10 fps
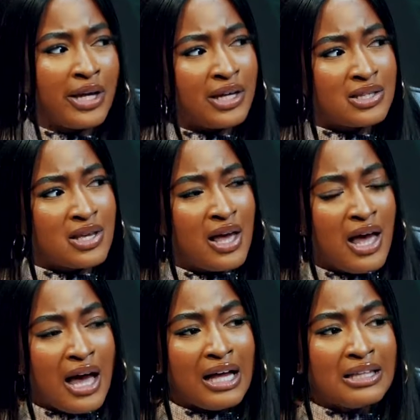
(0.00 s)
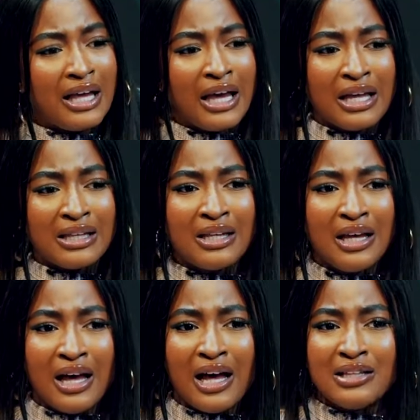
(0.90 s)
it, and then.
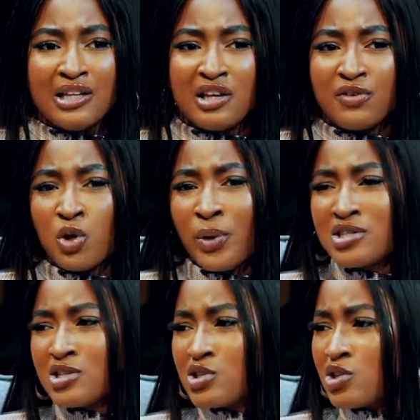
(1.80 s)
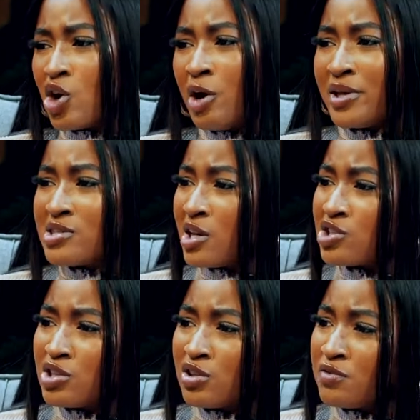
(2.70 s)
And then Davido went into the comment
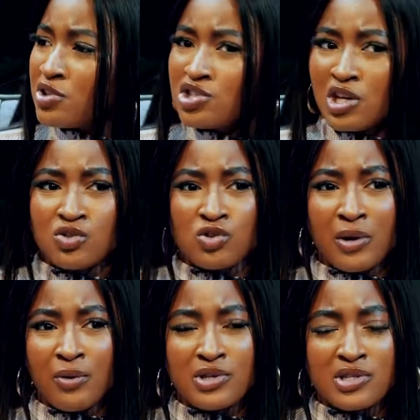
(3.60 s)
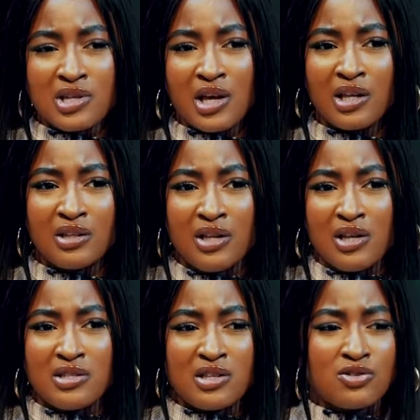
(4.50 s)
section of the shade room and was saying,
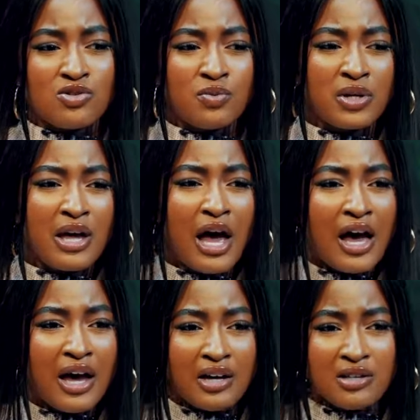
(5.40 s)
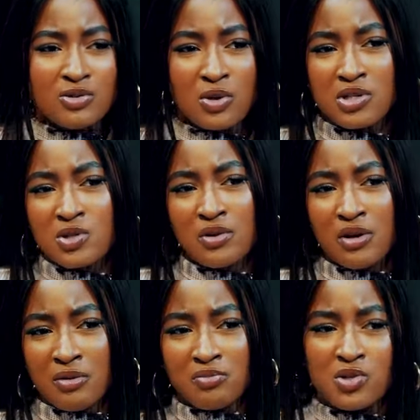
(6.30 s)
"The stupid guy, this one, this
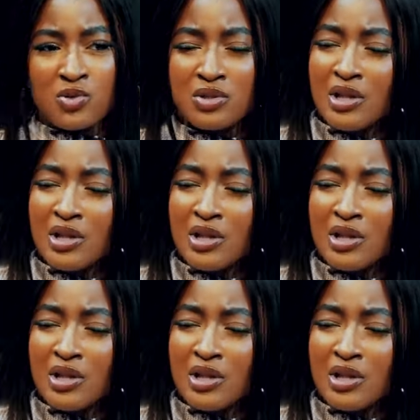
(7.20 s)
one, this one,